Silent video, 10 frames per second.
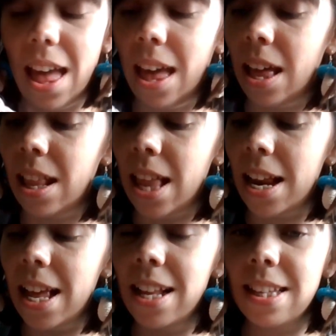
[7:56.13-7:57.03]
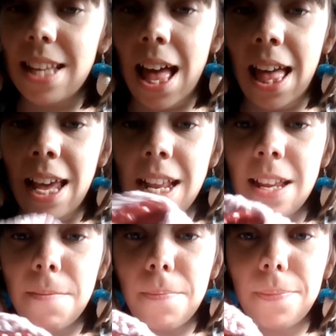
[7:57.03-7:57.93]
And then inside,
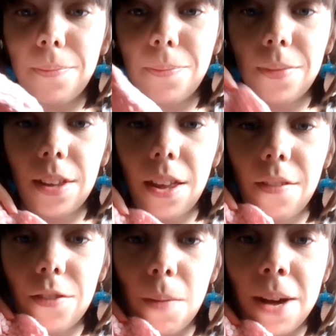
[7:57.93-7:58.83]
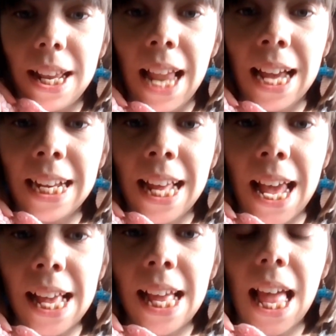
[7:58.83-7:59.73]
got my
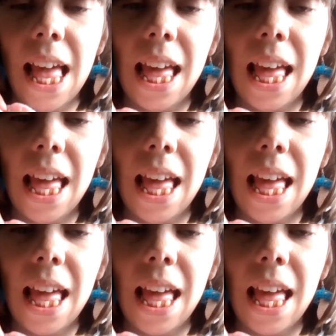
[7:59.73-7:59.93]
lining.